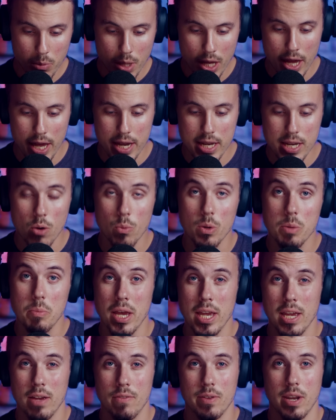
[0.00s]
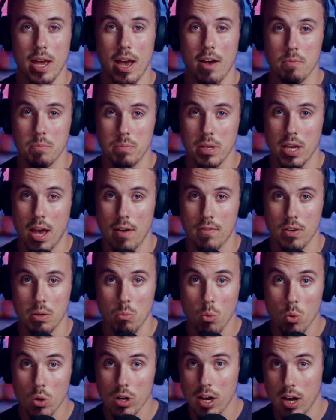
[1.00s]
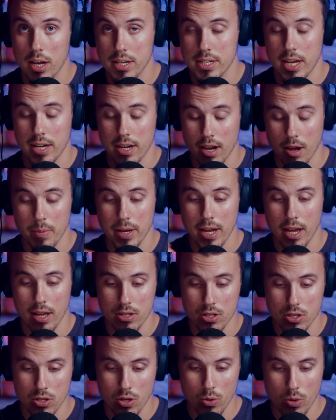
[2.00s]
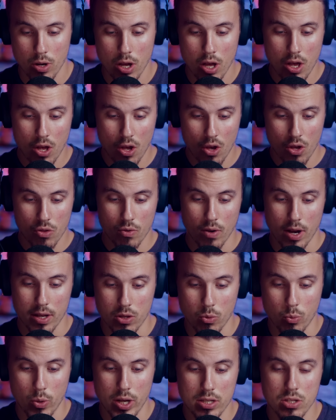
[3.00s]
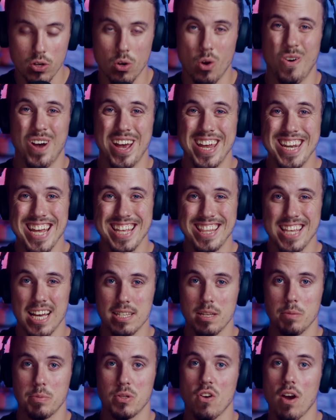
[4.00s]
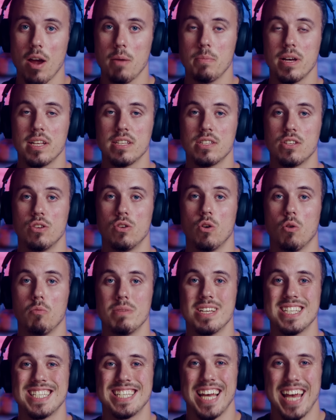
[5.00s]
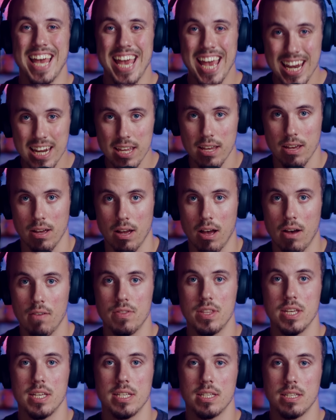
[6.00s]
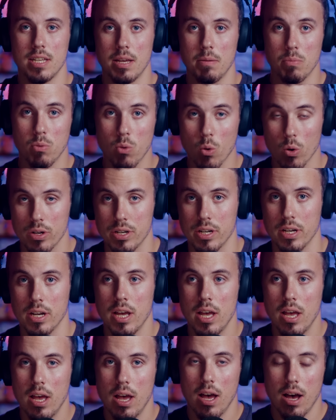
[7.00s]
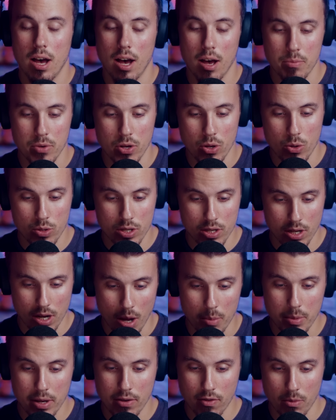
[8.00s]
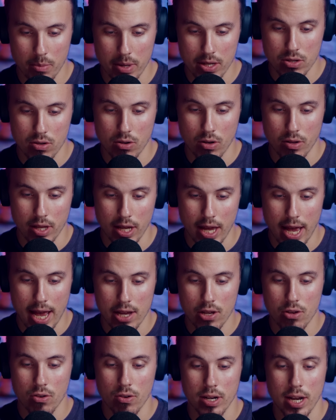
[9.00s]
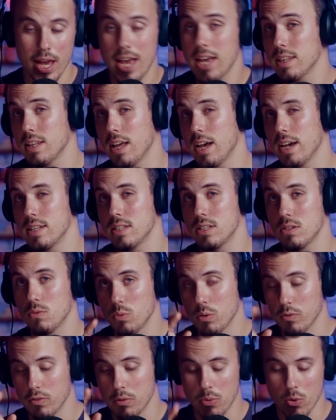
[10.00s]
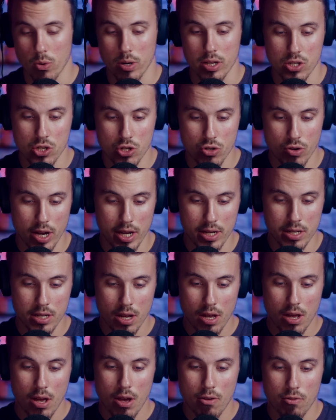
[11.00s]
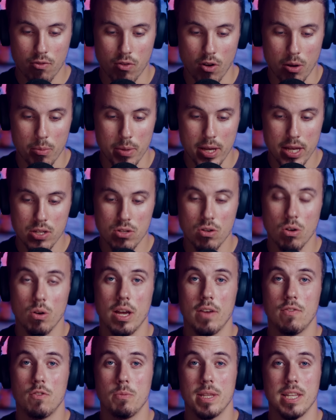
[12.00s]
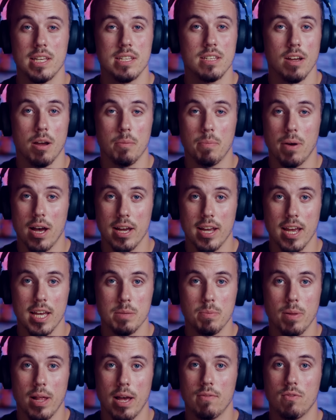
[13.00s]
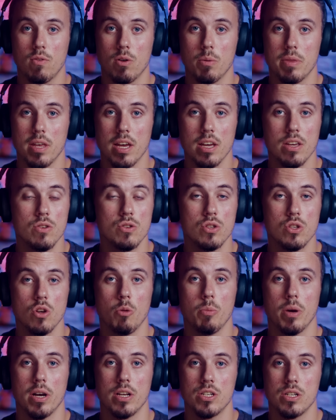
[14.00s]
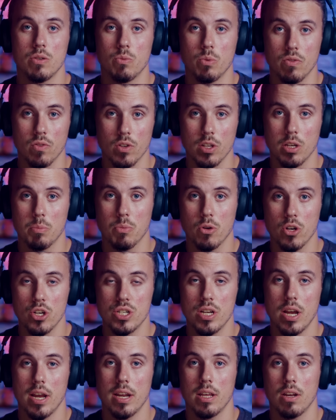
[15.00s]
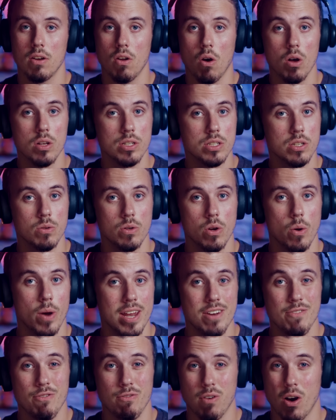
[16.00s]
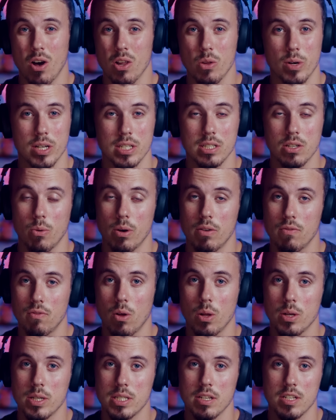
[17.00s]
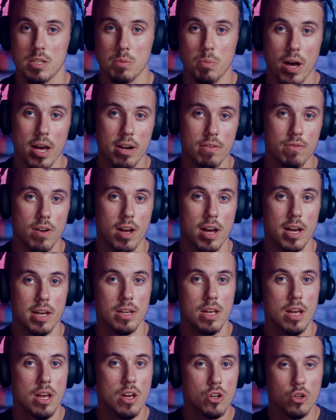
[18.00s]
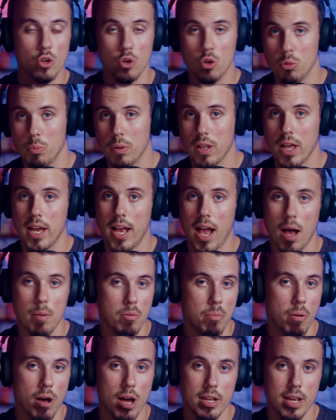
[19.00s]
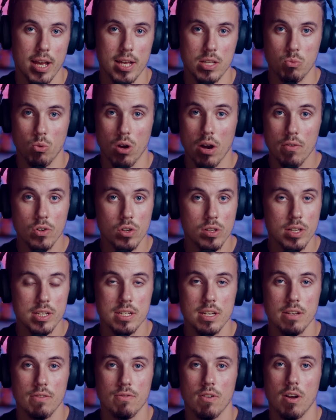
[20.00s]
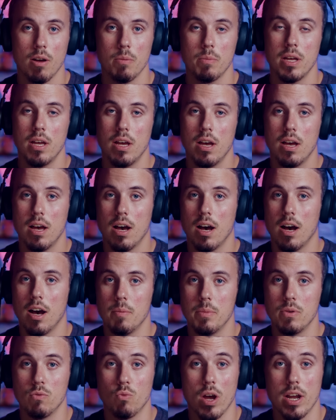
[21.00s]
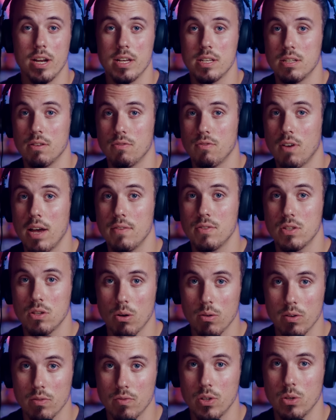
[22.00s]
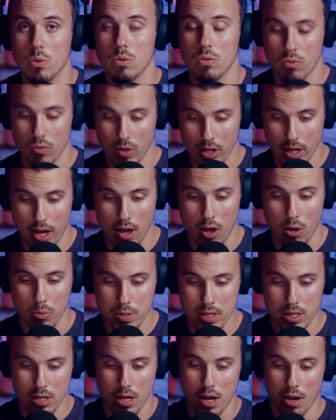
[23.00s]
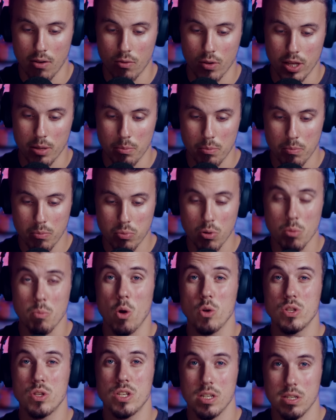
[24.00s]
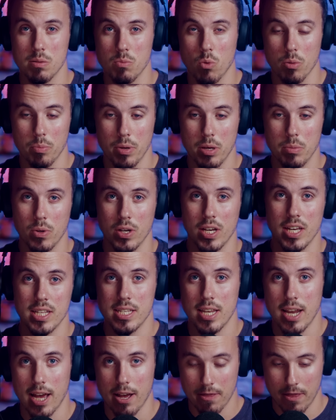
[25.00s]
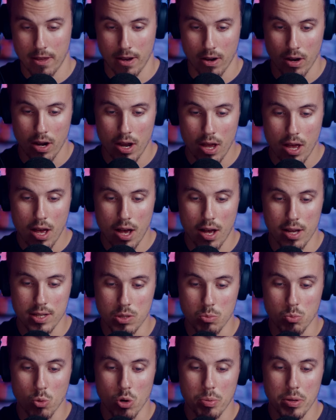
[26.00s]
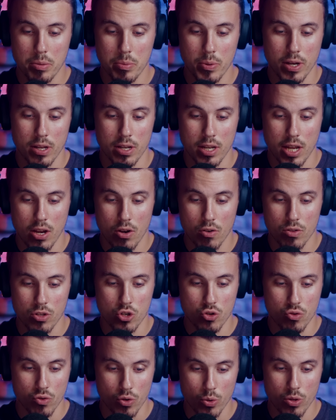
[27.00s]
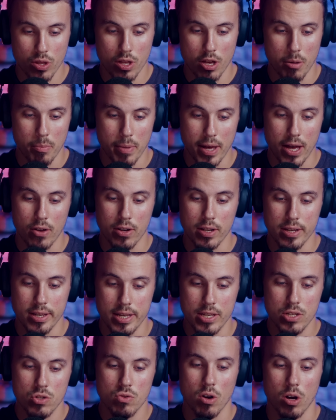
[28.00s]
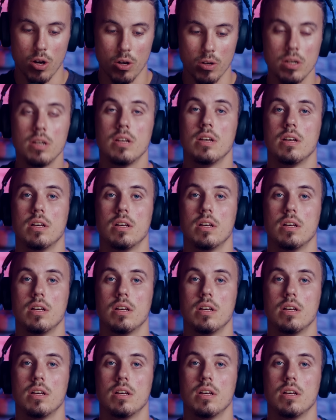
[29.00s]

And we may even be having more content coming out soon throughout the week. So go ahead and hit that subscribe button so you don't miss any of this important news coming from Israel, the accurate headlines. We're reporting straight from Israel. If you've been listening on podcast platform, thank you so much. We really appreciate it. And also go ahead and follow us. Follow us on Spotify, Google Play, Apple Podcasts, wherever you're listening from, and write us a 5-star review. Really helps, really promotes it to more people, gets it out there so more people can hear the truth about Israel.